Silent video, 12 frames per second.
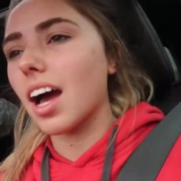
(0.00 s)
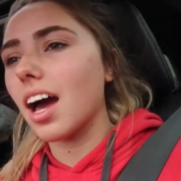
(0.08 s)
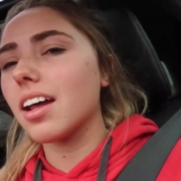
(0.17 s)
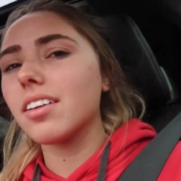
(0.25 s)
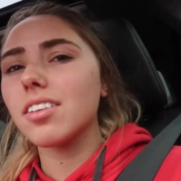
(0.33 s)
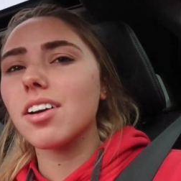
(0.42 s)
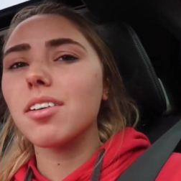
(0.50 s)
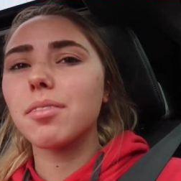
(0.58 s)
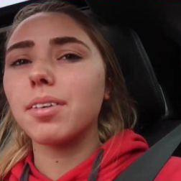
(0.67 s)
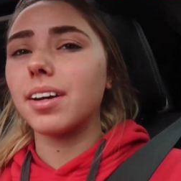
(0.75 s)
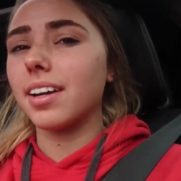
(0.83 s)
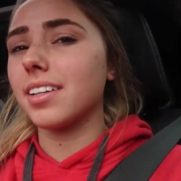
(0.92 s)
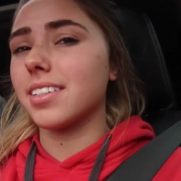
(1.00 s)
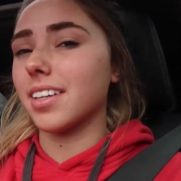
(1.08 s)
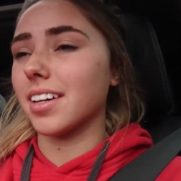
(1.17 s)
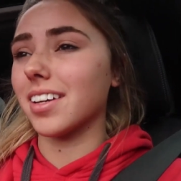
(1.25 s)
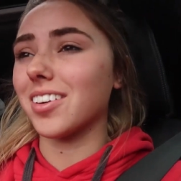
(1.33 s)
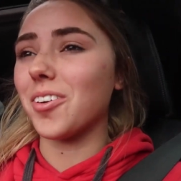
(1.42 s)
I don't know what I
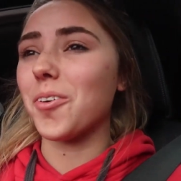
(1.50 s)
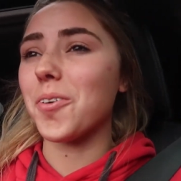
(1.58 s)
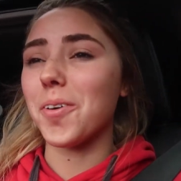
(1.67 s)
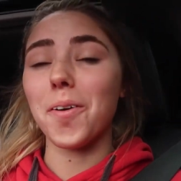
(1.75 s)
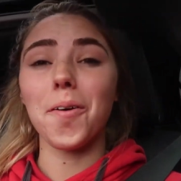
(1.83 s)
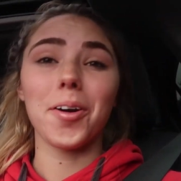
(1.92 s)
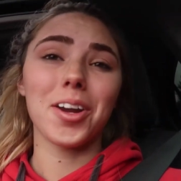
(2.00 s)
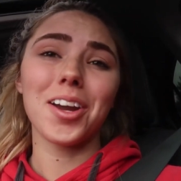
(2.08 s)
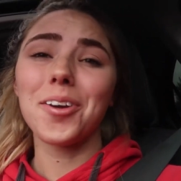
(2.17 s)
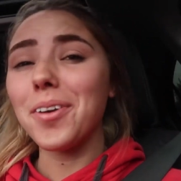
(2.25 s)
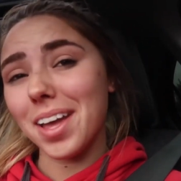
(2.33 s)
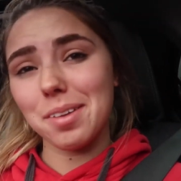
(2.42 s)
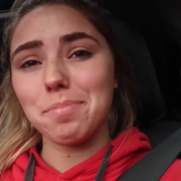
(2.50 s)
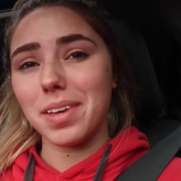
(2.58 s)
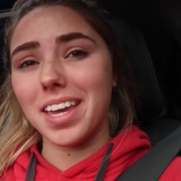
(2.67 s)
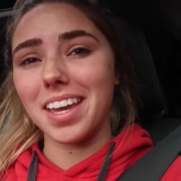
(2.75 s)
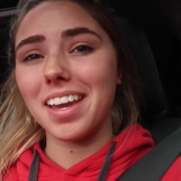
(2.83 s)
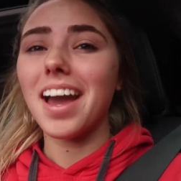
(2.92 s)
did or who hit
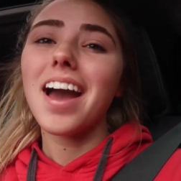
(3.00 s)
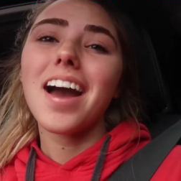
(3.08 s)
me.